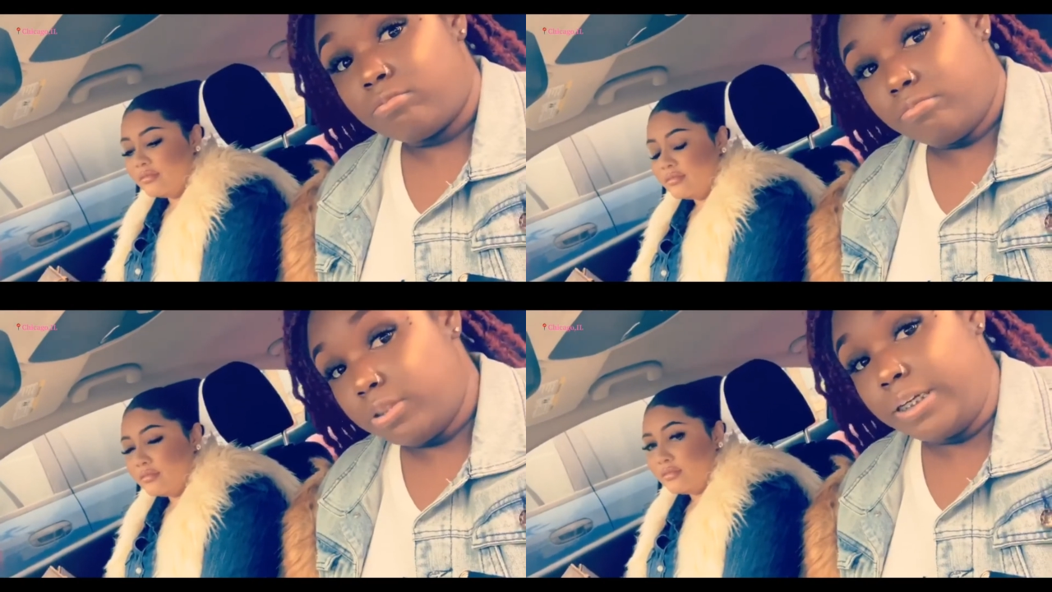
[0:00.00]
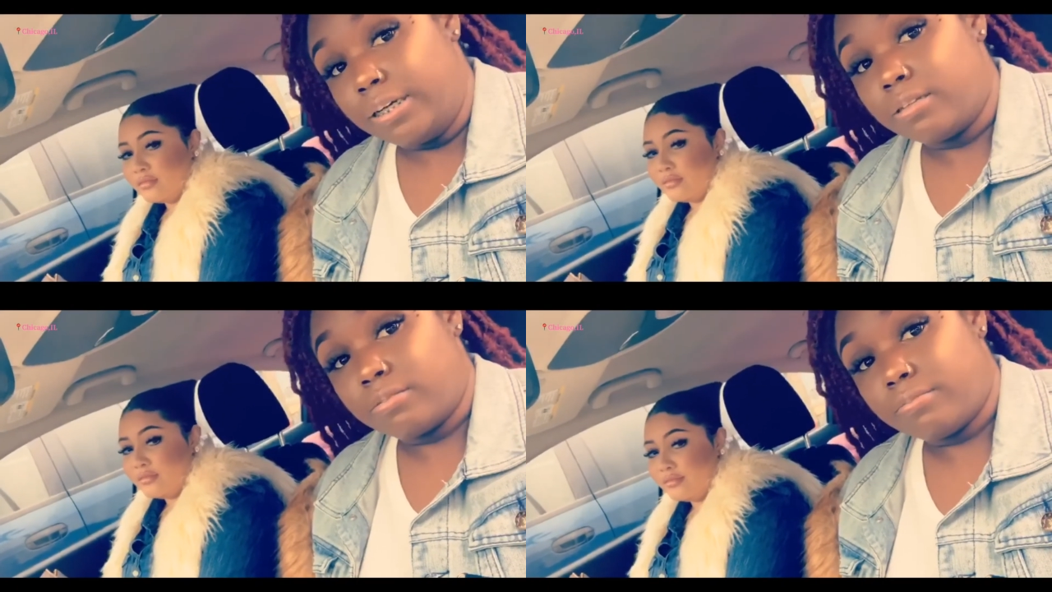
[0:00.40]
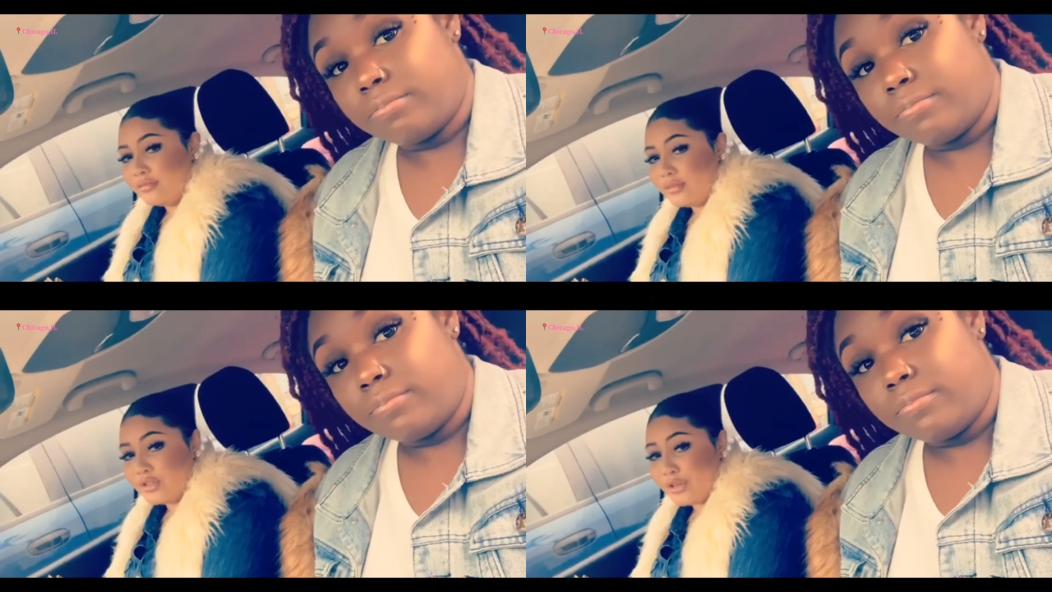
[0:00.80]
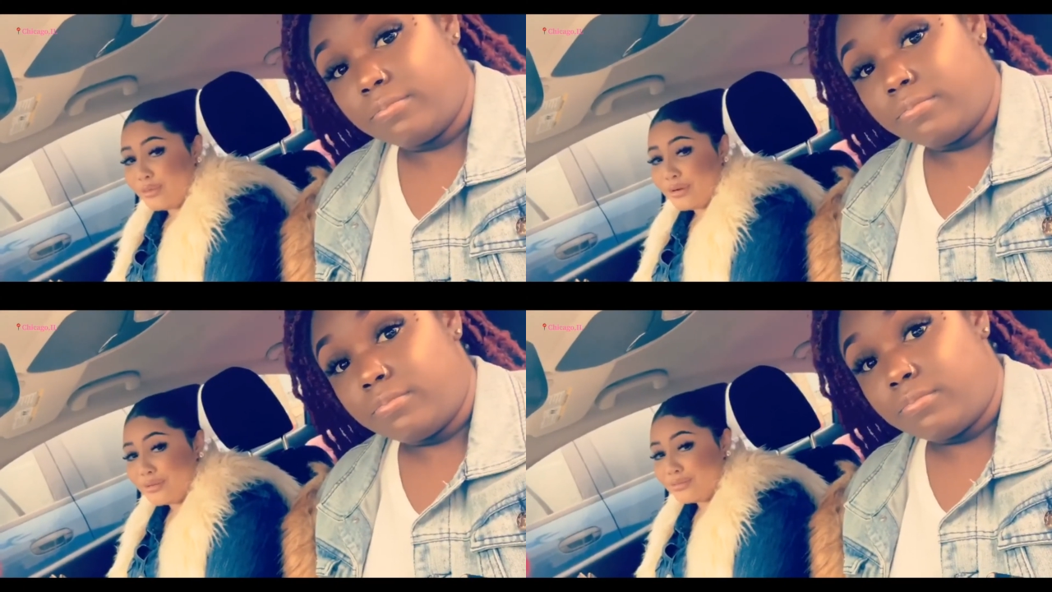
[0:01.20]
Speaker 1: Yeah.
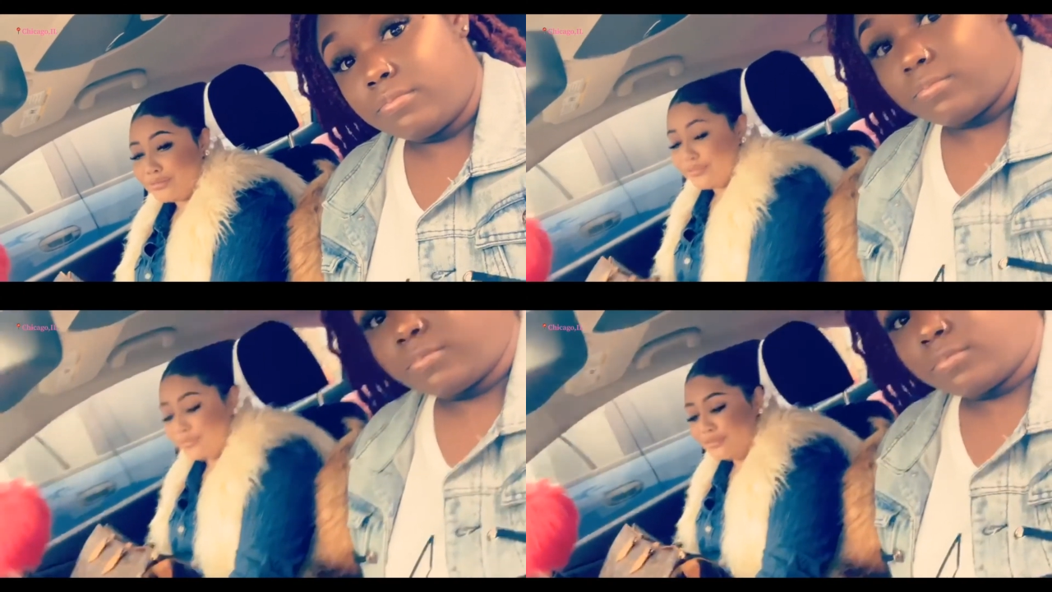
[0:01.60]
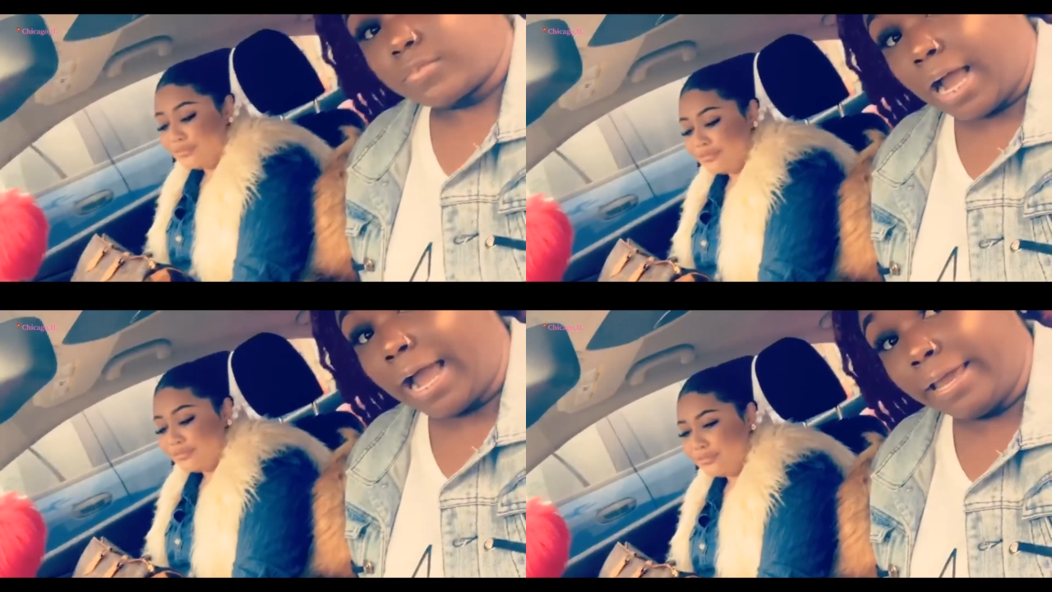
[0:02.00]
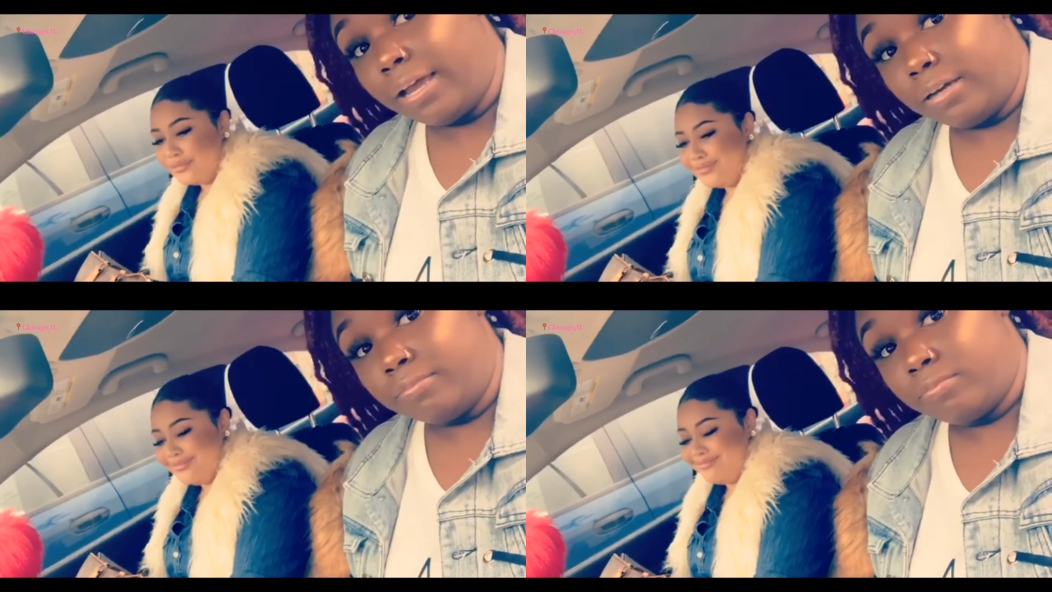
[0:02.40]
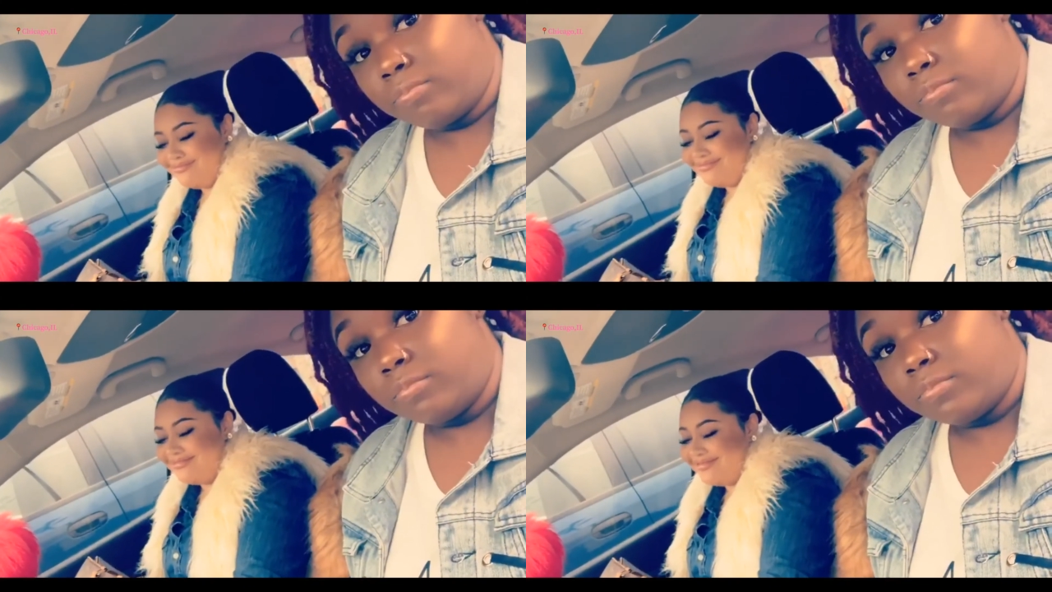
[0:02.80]
I am
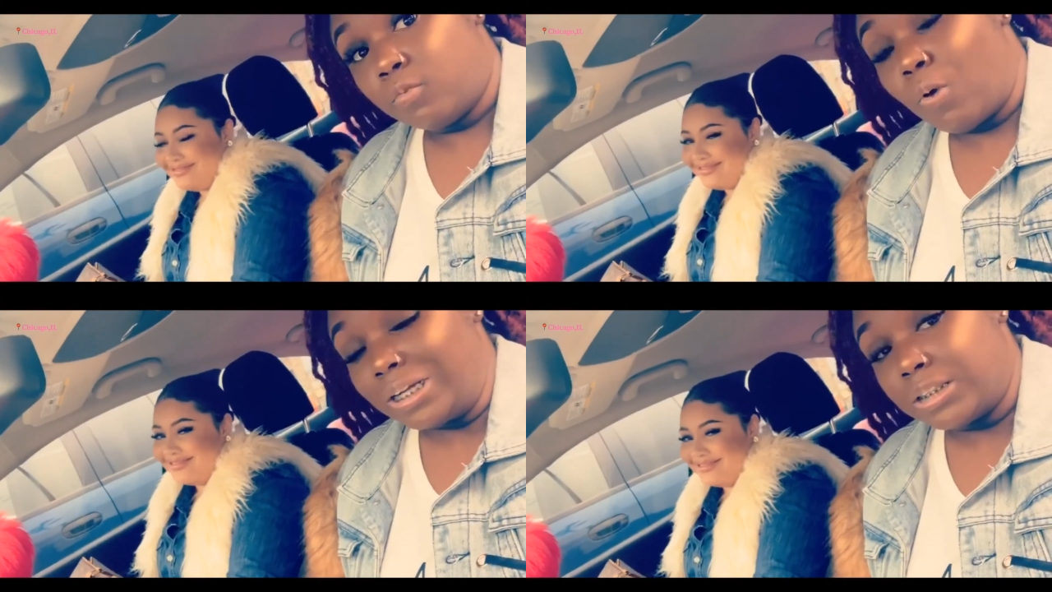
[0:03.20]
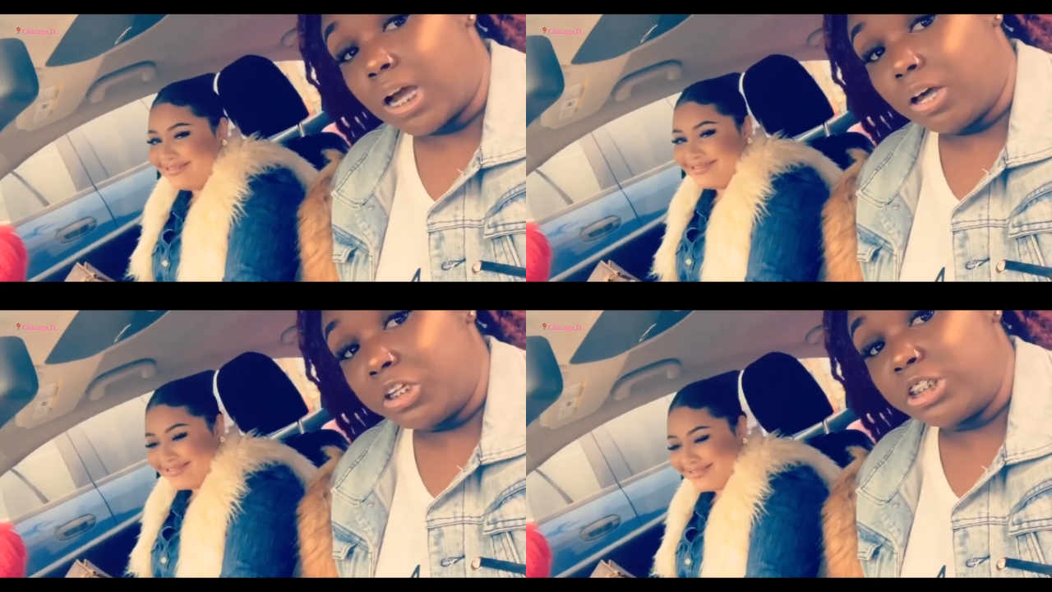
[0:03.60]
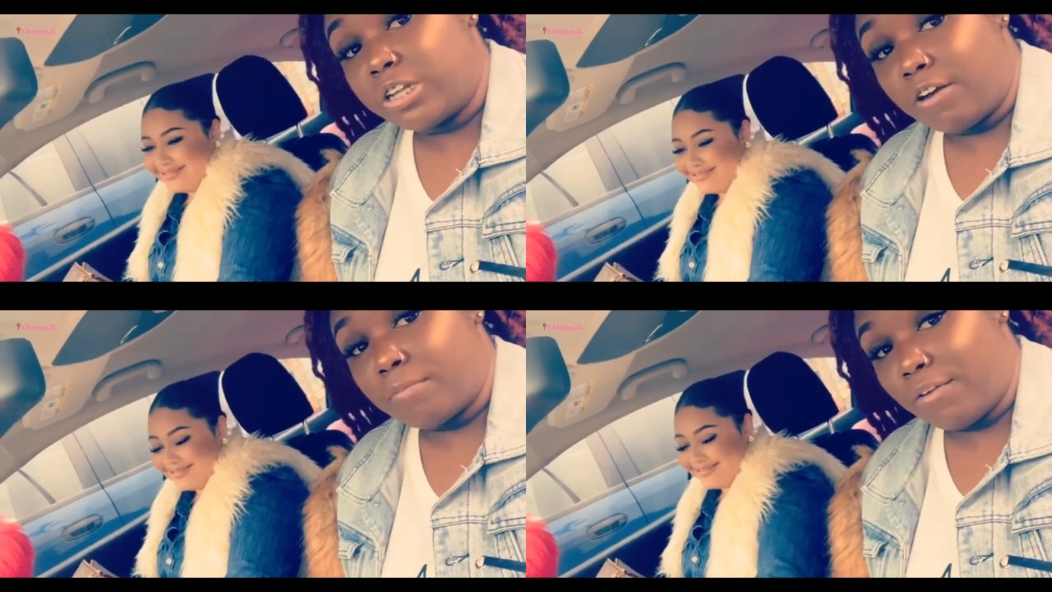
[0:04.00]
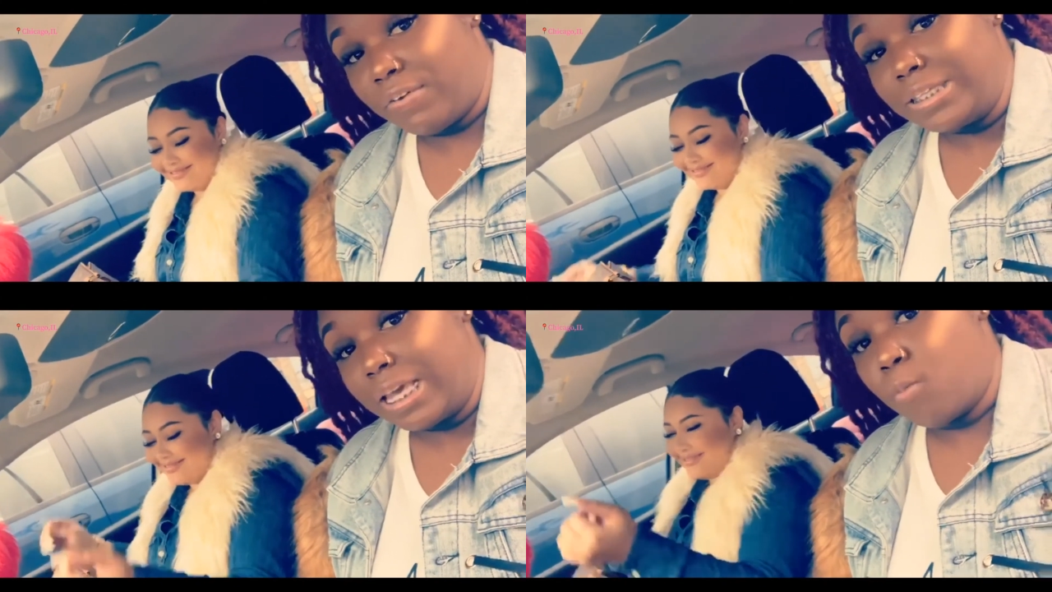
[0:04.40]
washing all this shit off my
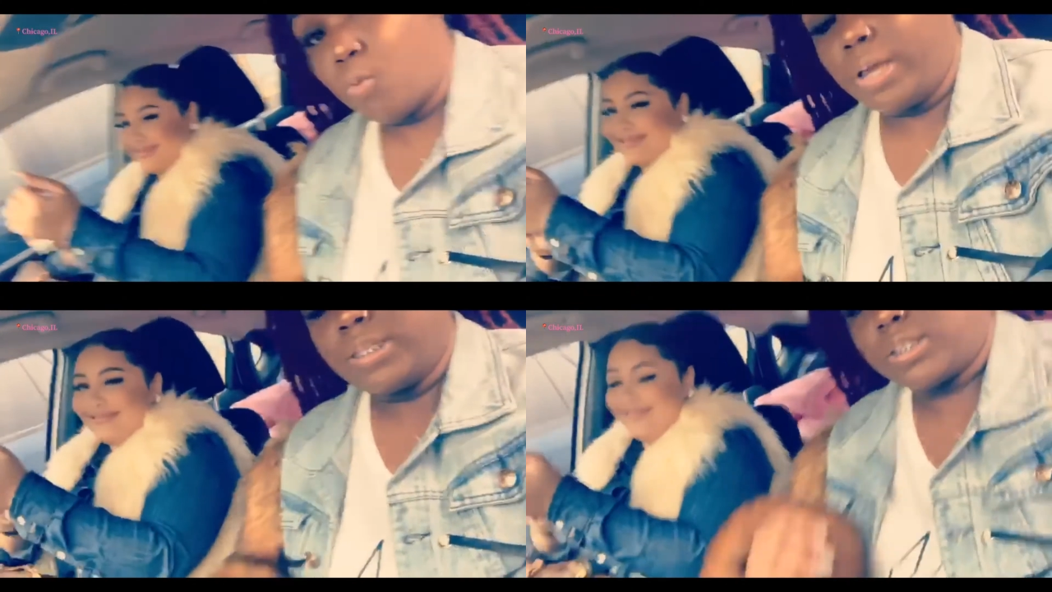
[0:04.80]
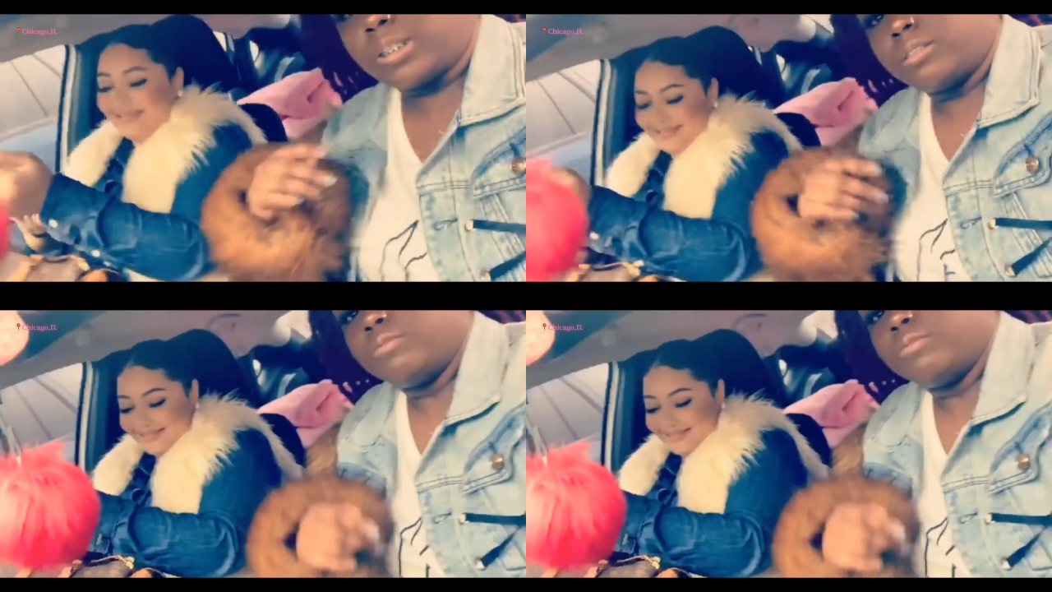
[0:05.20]
face at once